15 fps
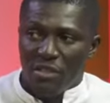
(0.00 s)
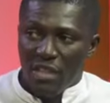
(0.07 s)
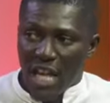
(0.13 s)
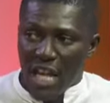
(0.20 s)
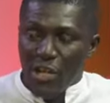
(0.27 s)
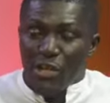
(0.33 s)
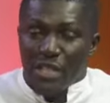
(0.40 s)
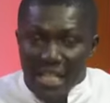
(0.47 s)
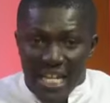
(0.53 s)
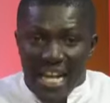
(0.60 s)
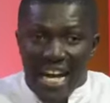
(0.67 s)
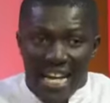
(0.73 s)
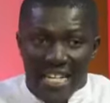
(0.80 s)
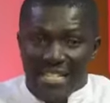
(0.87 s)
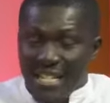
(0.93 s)
And you did
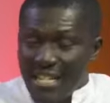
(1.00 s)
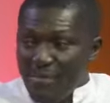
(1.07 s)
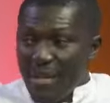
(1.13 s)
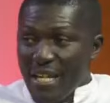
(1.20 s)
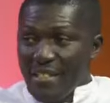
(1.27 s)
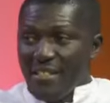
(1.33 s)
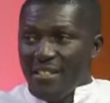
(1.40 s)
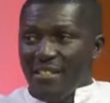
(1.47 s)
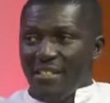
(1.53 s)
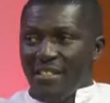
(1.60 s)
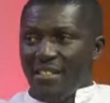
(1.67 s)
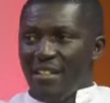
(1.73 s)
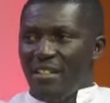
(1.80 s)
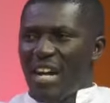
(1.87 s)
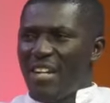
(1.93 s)
100 men.
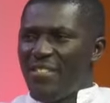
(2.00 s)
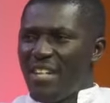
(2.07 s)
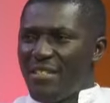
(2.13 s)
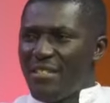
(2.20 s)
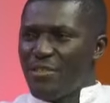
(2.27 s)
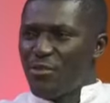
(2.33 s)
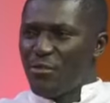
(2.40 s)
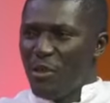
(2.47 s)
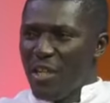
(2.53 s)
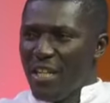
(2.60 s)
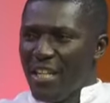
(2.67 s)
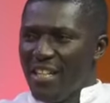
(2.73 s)
100 is small.